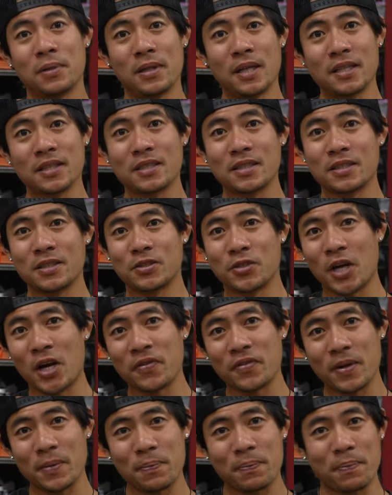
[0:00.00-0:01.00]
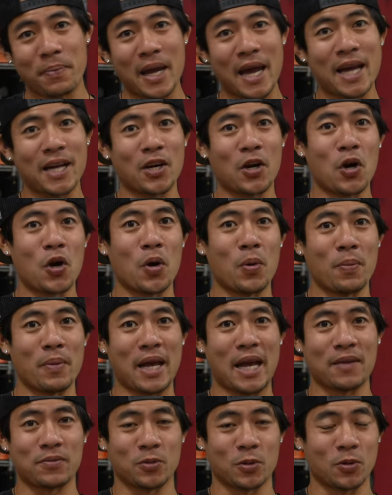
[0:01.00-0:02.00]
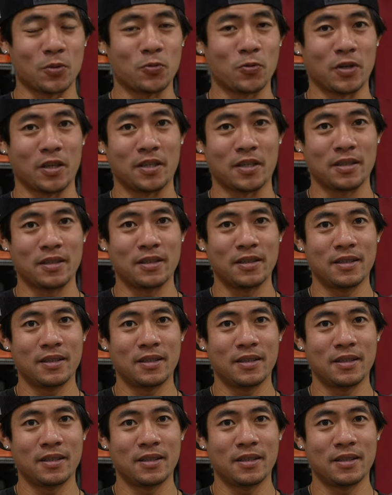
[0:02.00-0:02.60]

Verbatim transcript: plus driving it back home after the run.